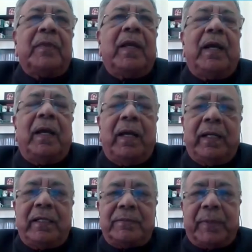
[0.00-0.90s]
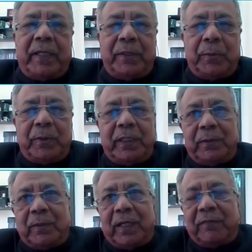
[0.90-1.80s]
it's my duty
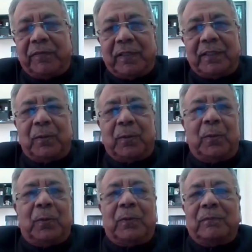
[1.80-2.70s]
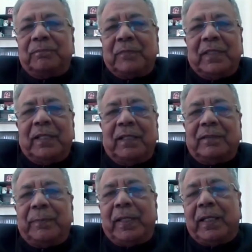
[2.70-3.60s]
to defend the code. It has
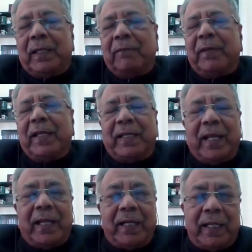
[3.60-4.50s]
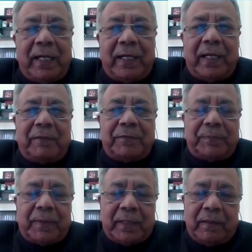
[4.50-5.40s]
been very rarely a
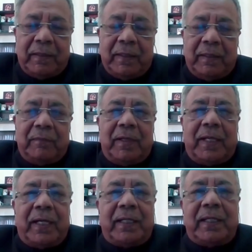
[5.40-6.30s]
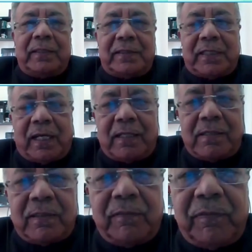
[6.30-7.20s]
draftsman will get the
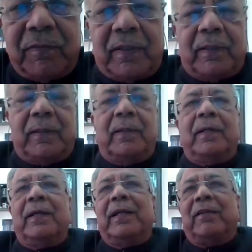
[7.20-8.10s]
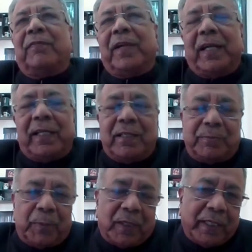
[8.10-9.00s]
chance of defending his
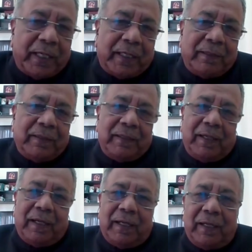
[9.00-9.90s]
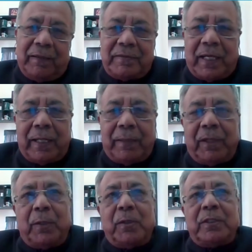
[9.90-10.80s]
product, and I am
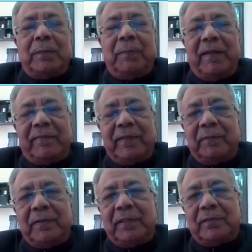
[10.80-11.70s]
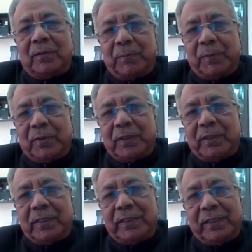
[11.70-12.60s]
unusually blessed with these
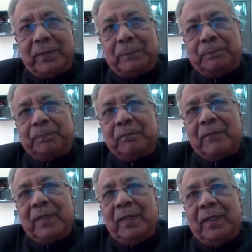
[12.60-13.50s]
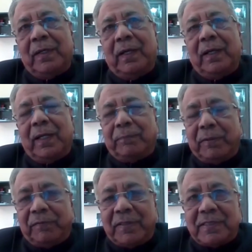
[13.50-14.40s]
opportunities here. Let
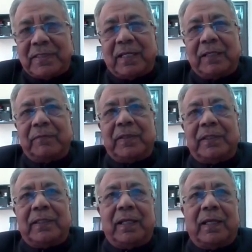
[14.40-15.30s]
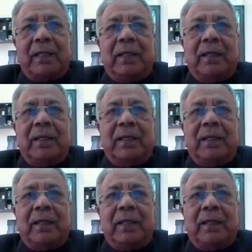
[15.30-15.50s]
me first start with the